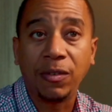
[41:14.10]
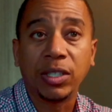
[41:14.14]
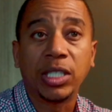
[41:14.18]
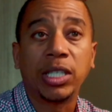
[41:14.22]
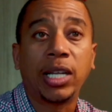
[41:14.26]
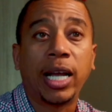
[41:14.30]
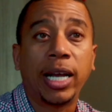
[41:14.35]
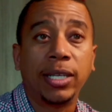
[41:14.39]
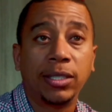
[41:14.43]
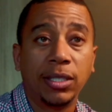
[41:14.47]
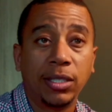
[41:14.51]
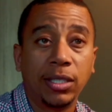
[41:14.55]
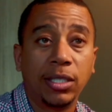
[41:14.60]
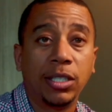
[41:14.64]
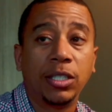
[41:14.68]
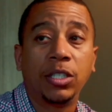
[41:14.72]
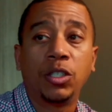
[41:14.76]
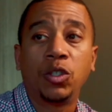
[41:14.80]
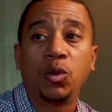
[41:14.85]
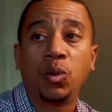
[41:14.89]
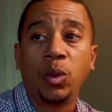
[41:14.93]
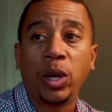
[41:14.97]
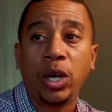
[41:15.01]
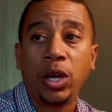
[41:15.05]
us licenses
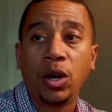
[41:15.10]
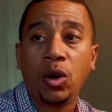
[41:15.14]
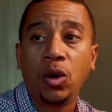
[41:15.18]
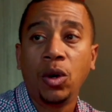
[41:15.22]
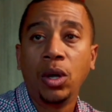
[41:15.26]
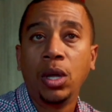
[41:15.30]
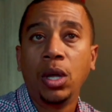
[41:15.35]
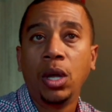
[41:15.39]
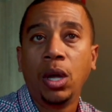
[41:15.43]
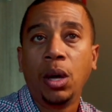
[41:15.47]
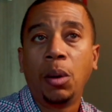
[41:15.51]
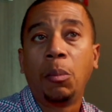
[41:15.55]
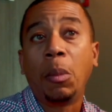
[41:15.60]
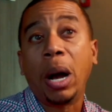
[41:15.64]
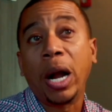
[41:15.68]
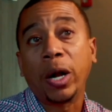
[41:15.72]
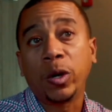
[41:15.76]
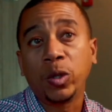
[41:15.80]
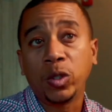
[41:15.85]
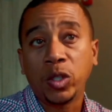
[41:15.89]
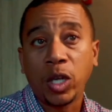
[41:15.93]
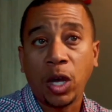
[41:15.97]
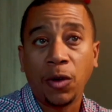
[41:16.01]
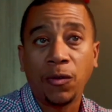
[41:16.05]
as well.
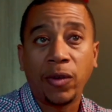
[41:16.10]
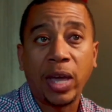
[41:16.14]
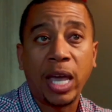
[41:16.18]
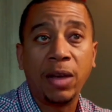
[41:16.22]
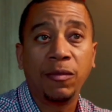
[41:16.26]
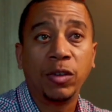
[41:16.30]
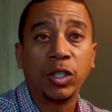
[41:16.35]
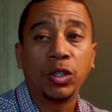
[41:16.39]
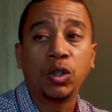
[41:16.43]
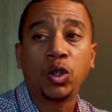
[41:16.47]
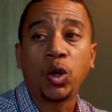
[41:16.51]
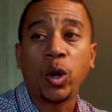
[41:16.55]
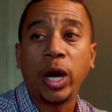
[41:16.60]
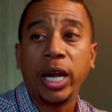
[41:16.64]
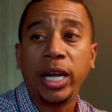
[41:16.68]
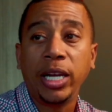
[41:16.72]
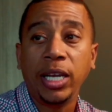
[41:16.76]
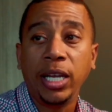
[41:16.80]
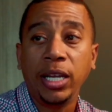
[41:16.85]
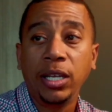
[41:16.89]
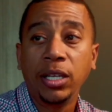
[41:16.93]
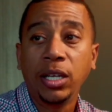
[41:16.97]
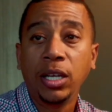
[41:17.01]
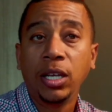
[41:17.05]
Microsoft gave us
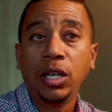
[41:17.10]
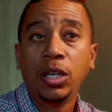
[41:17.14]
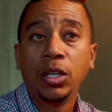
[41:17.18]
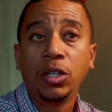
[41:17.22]
training.